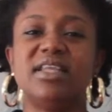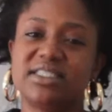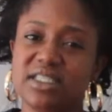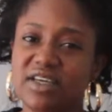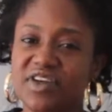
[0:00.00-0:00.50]

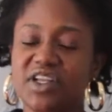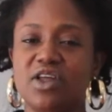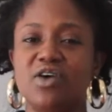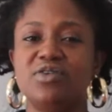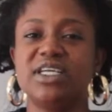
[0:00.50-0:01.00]
let's leave it
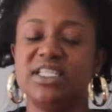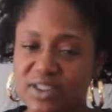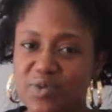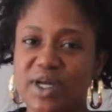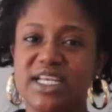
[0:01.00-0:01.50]
alone. It
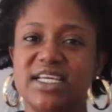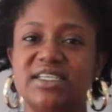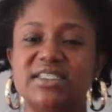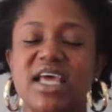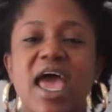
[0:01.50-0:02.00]
is what it
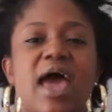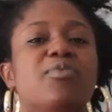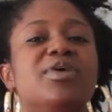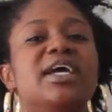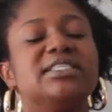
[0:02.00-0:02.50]
is.
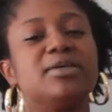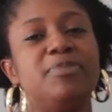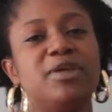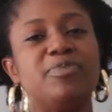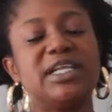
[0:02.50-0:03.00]
And we as a
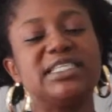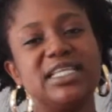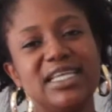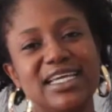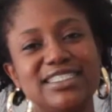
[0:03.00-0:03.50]
people,
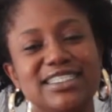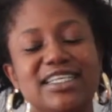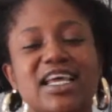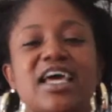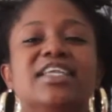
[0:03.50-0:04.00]
as a
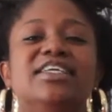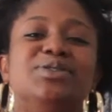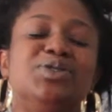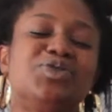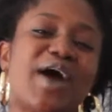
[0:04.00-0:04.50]
nation,
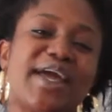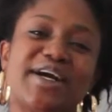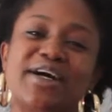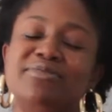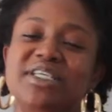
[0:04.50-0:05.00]
need to try
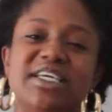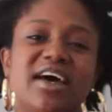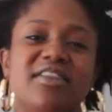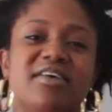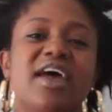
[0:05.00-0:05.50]
and come
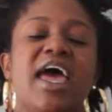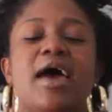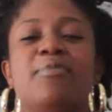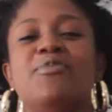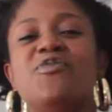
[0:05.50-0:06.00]
together
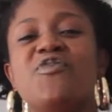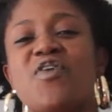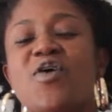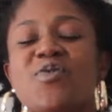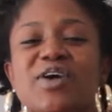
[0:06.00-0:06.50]
and move
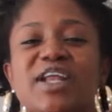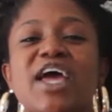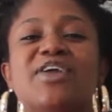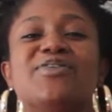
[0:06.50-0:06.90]
forward.